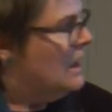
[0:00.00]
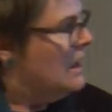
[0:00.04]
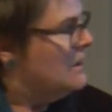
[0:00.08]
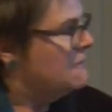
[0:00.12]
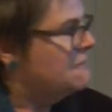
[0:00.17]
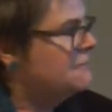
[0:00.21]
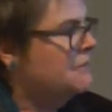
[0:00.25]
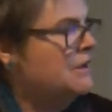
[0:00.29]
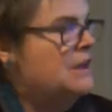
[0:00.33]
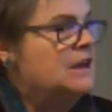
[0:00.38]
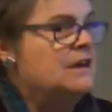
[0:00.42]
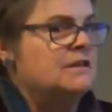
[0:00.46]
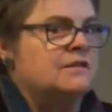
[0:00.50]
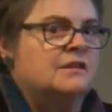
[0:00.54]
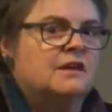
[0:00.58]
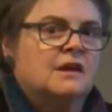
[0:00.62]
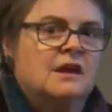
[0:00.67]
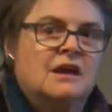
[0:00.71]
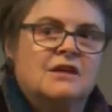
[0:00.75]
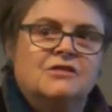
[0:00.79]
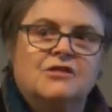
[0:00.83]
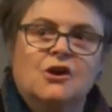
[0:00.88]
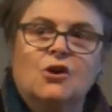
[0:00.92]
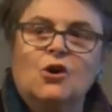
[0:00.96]
Fifth,
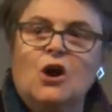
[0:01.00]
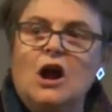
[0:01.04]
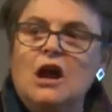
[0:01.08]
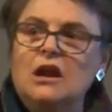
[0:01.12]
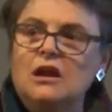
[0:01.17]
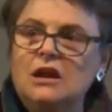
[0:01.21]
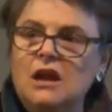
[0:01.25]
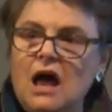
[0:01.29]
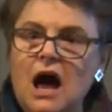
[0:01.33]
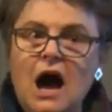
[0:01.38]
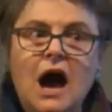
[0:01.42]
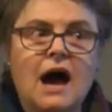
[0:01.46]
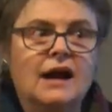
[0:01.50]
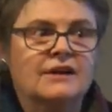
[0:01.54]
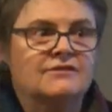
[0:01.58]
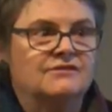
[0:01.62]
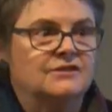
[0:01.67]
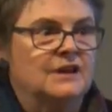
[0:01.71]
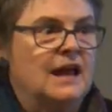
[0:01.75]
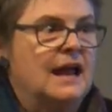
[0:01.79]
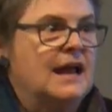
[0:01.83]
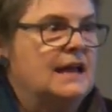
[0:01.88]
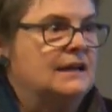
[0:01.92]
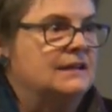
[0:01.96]
there are a lot of
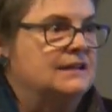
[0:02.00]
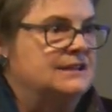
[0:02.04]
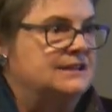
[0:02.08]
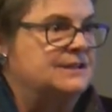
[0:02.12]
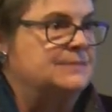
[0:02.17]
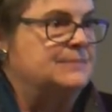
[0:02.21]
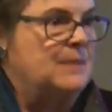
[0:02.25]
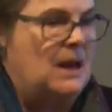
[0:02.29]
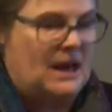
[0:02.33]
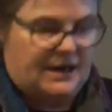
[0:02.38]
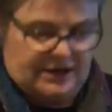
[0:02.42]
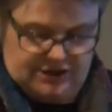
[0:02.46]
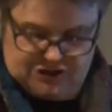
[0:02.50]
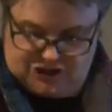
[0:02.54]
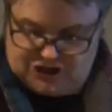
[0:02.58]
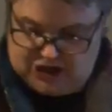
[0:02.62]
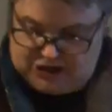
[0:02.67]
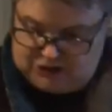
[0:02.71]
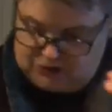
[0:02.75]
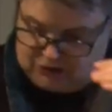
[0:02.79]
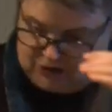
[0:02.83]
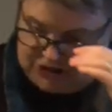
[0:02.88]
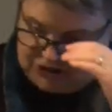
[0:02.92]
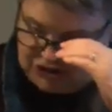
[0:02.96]
landless men in
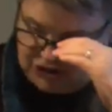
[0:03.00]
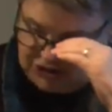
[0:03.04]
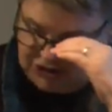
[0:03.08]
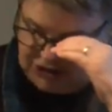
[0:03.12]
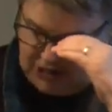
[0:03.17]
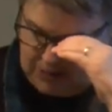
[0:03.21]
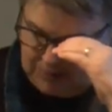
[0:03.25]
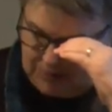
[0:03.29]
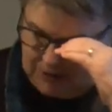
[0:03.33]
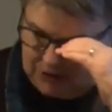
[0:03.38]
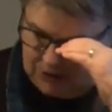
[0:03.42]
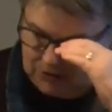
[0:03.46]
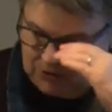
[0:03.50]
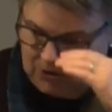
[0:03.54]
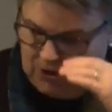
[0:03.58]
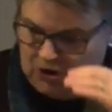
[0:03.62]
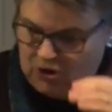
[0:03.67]
Generation W